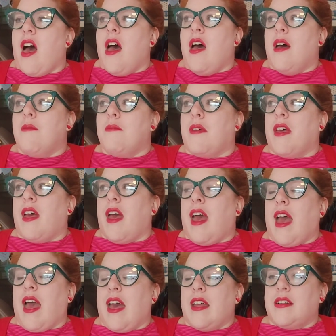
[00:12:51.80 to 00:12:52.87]

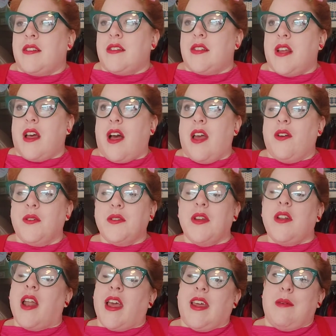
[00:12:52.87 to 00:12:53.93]
And I also
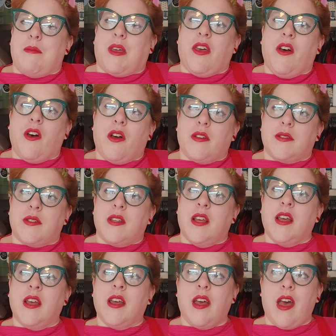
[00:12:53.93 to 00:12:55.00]
like it because
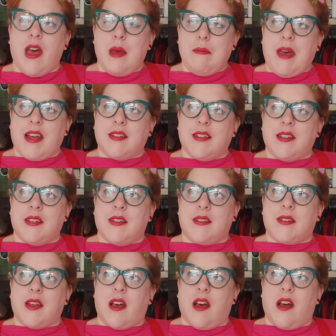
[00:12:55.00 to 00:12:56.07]
her
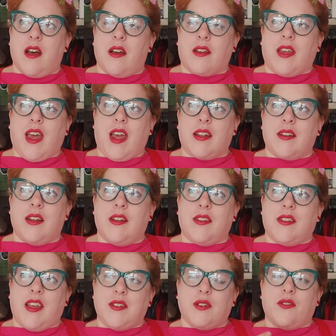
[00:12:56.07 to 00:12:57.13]
patterns
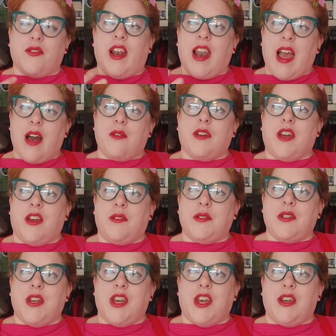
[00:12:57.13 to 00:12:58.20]
they sort of allow you
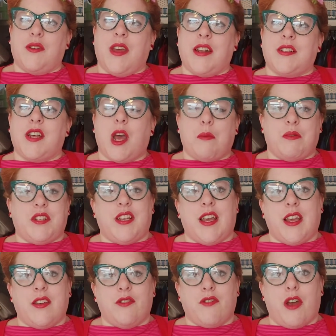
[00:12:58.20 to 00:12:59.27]
to interpret
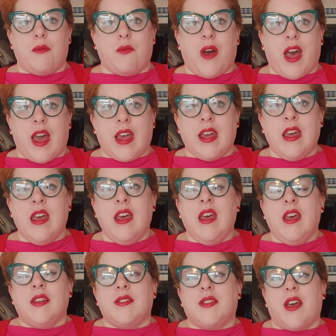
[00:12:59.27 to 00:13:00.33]
it in your own way.
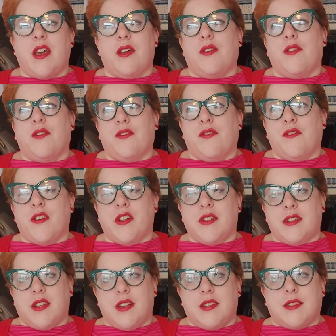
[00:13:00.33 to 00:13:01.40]
So for
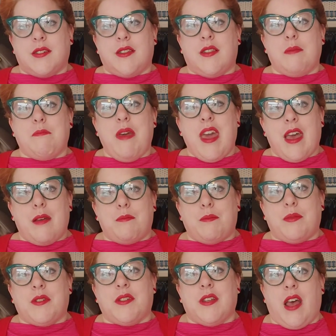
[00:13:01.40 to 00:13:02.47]
instance, the
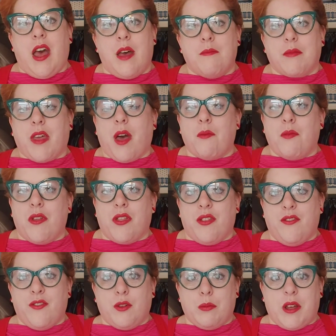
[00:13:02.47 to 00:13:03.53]
bibs come with
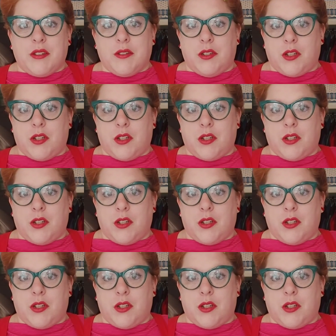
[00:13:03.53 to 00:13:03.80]
the full bust